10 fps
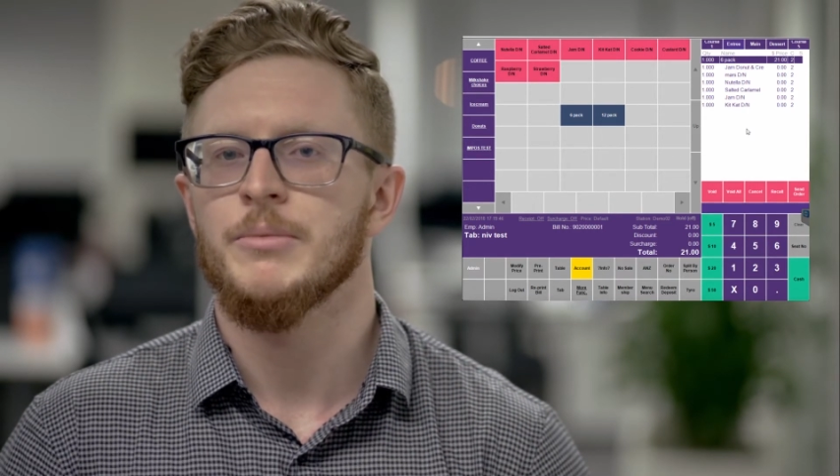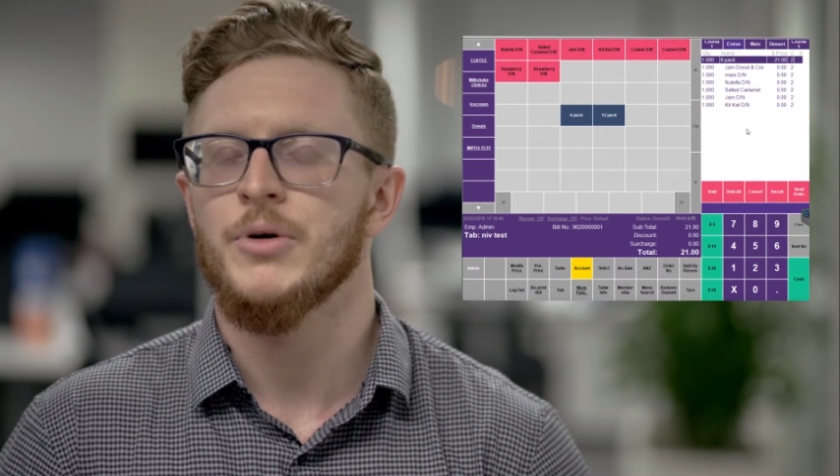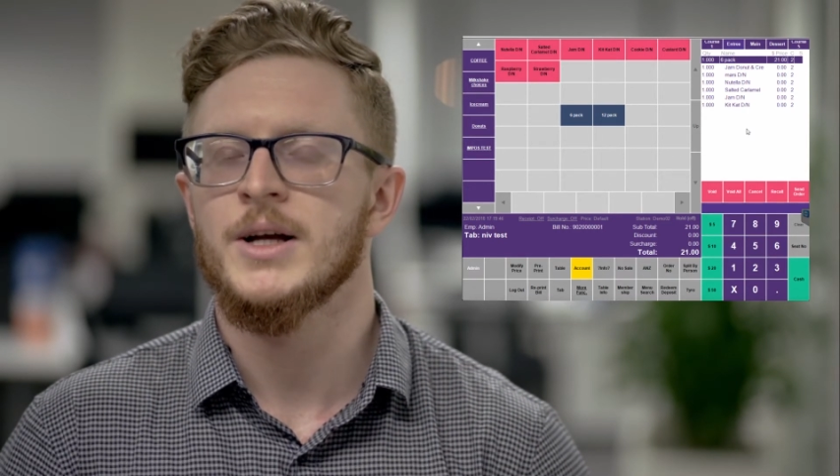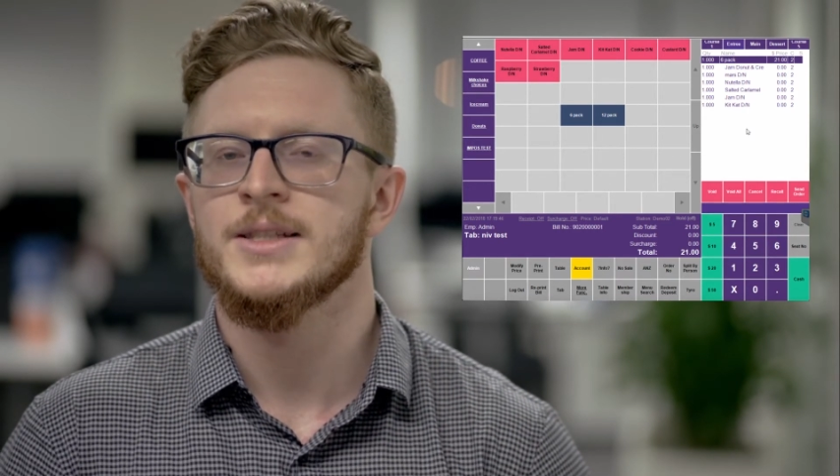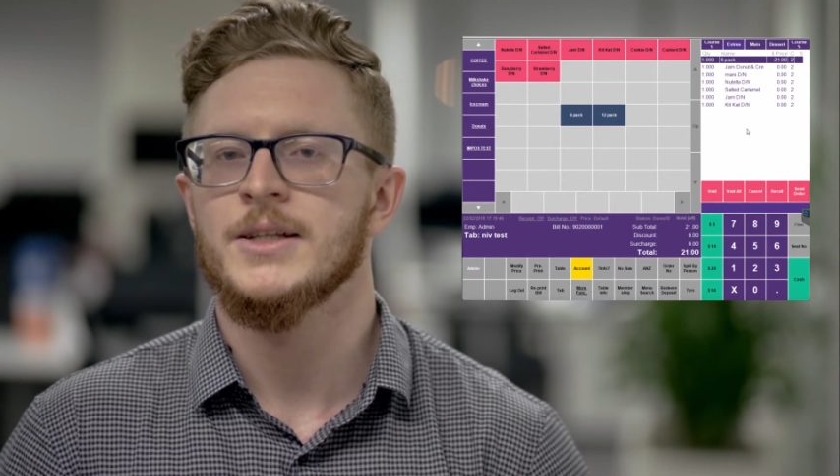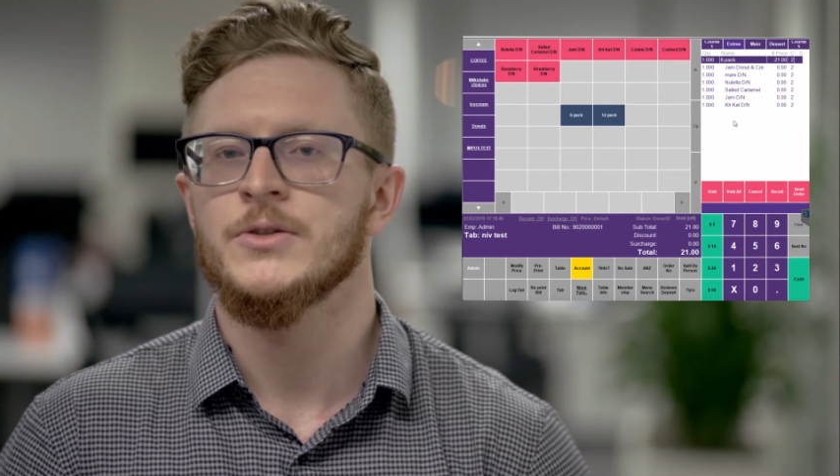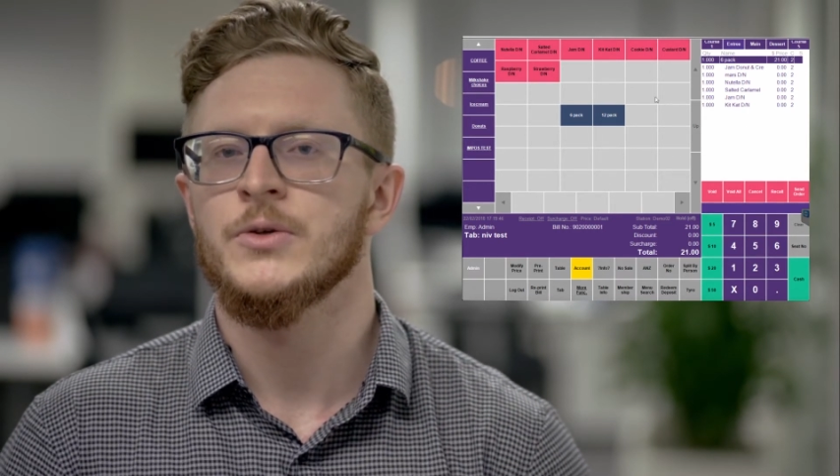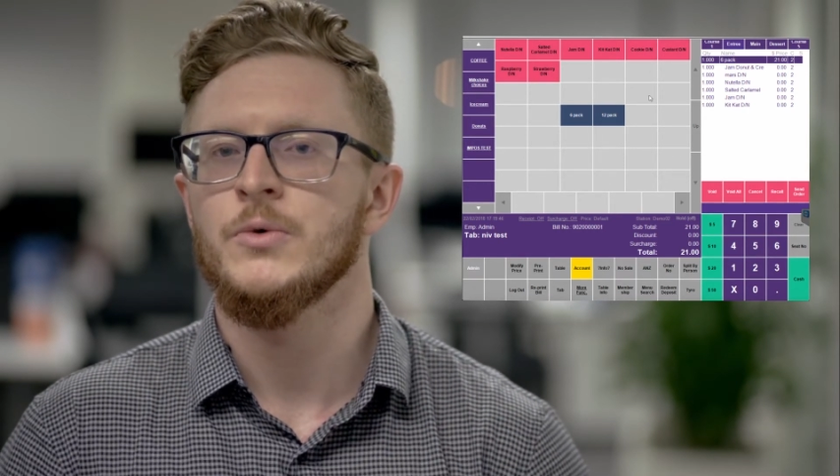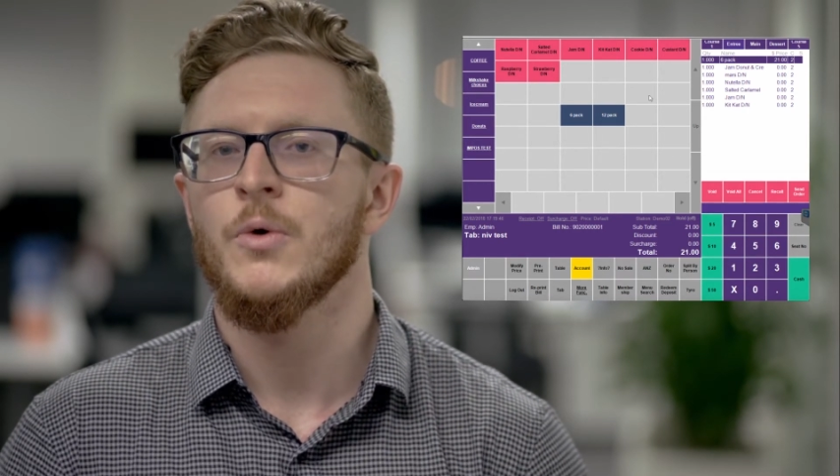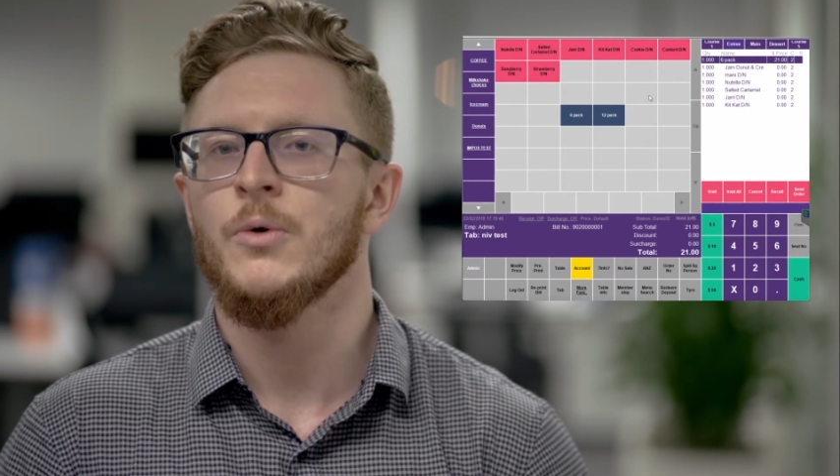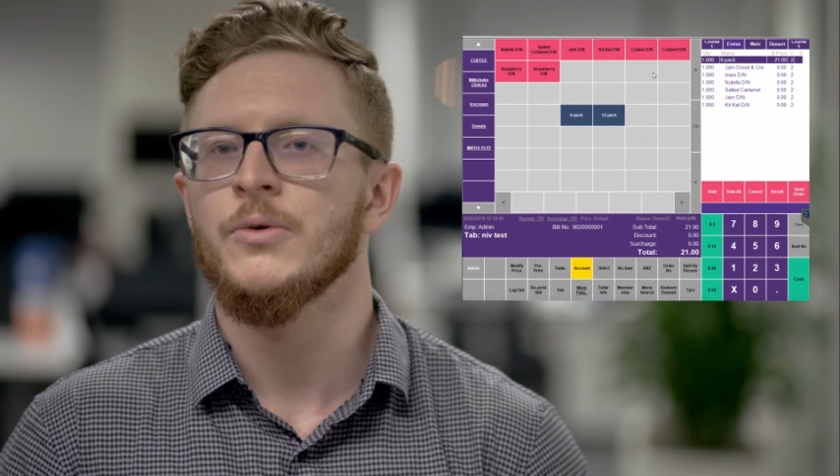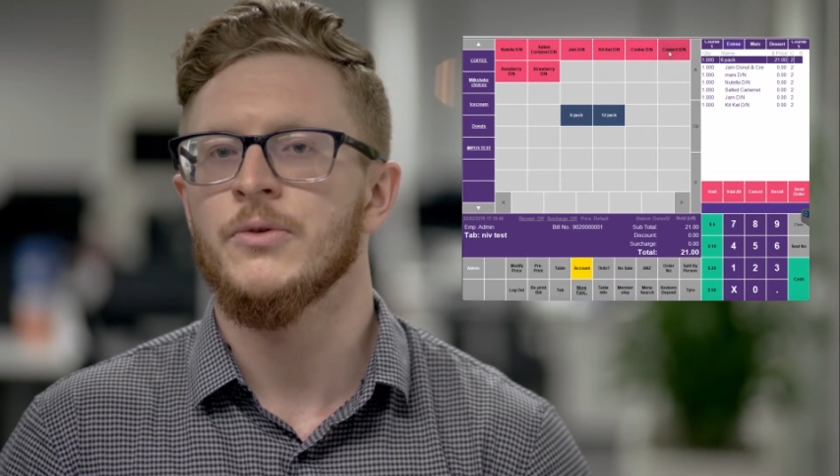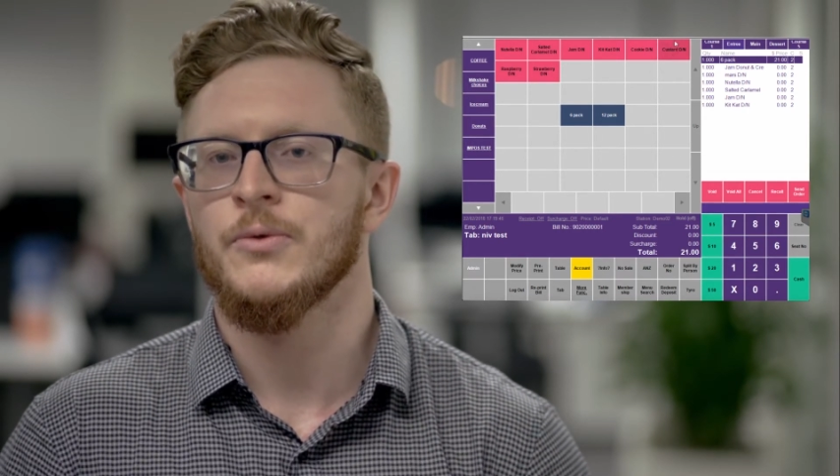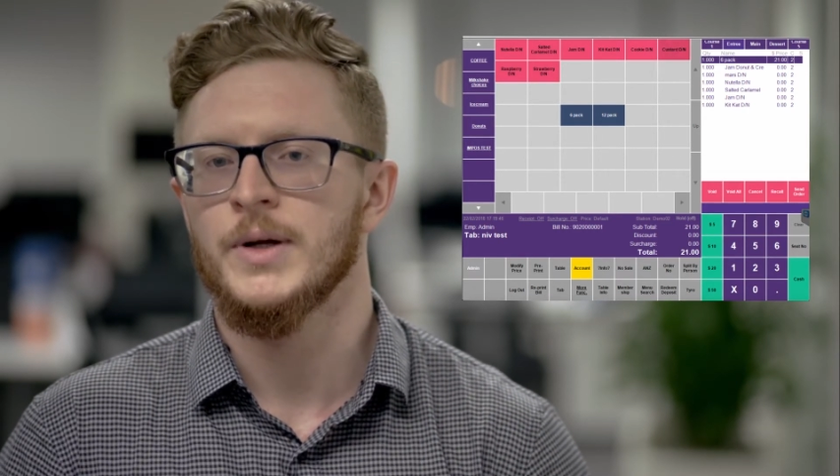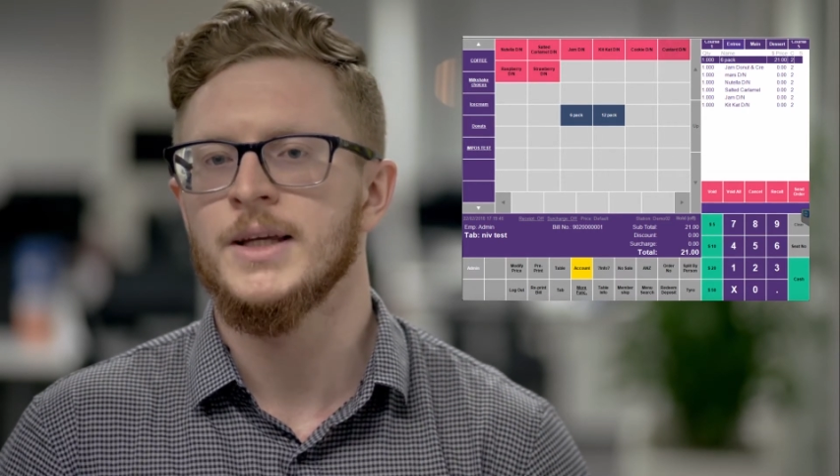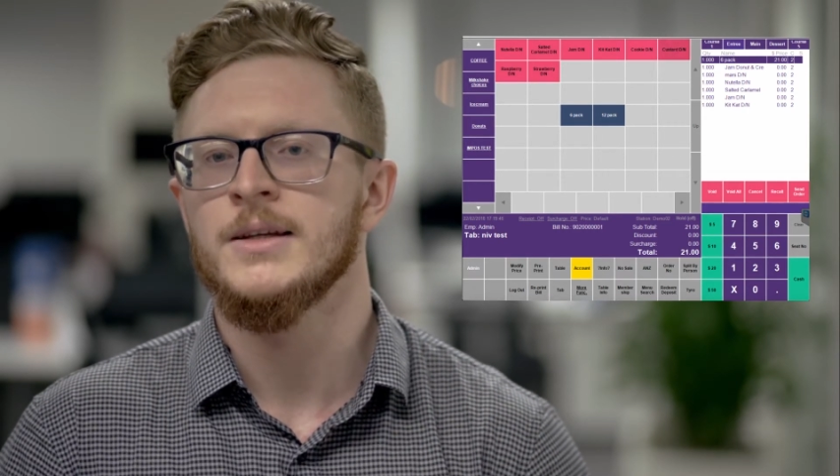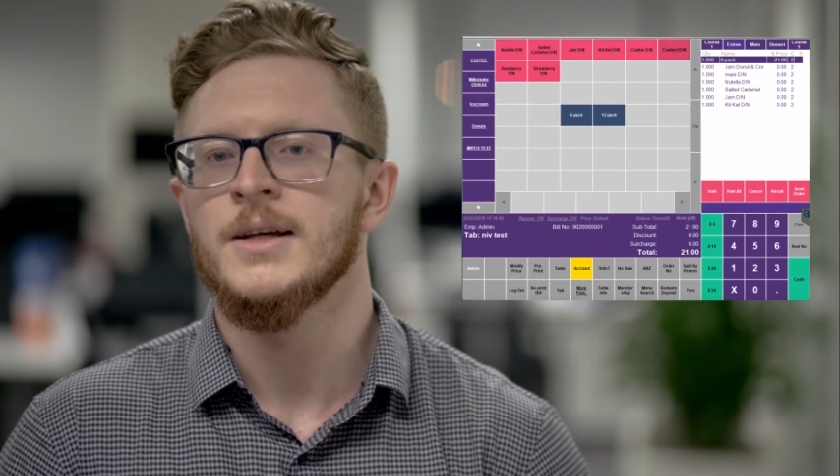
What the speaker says: price set 2 or 3